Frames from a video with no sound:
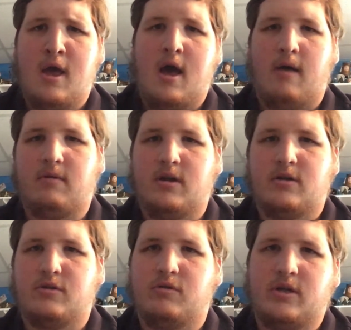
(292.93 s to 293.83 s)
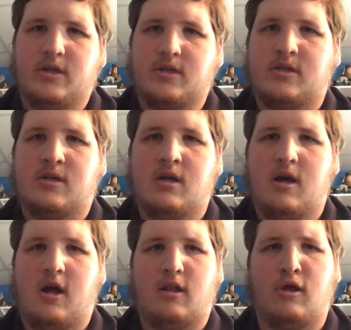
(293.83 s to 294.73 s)
I'm gonna do these
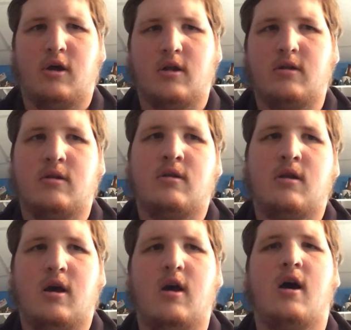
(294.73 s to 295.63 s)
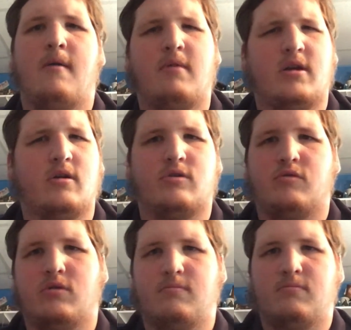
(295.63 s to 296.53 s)
a lot. I might not do
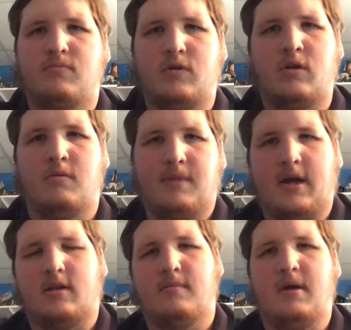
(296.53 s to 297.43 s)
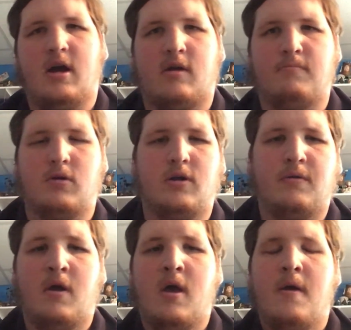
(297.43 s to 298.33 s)
them, you know, back to back, but
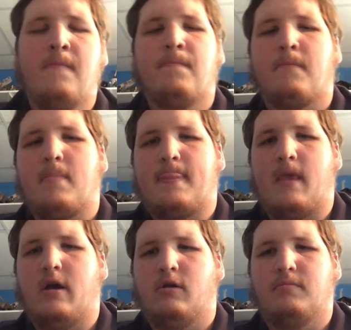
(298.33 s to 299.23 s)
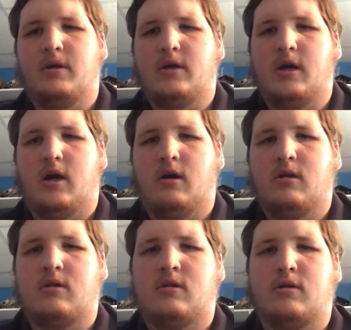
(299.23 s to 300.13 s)
it'll be
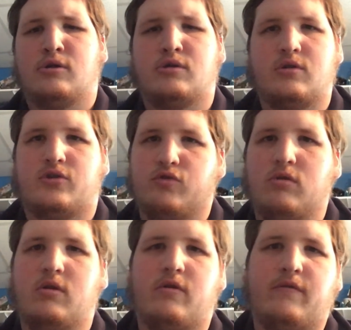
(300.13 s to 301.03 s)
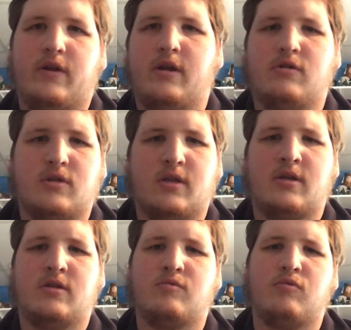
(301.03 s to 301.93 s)
short little videos like
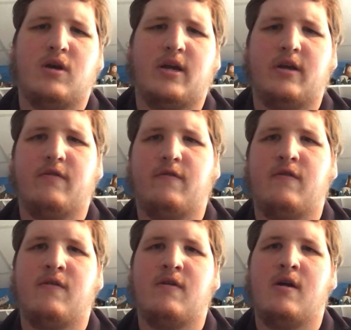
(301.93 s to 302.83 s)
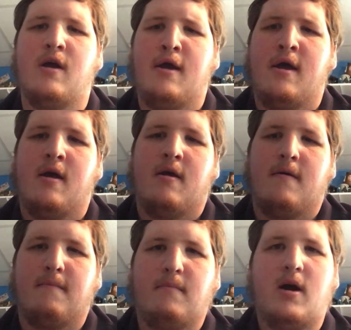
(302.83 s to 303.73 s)
this where I give
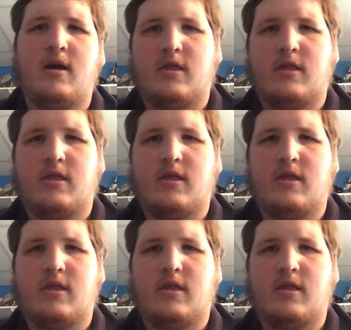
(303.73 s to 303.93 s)
my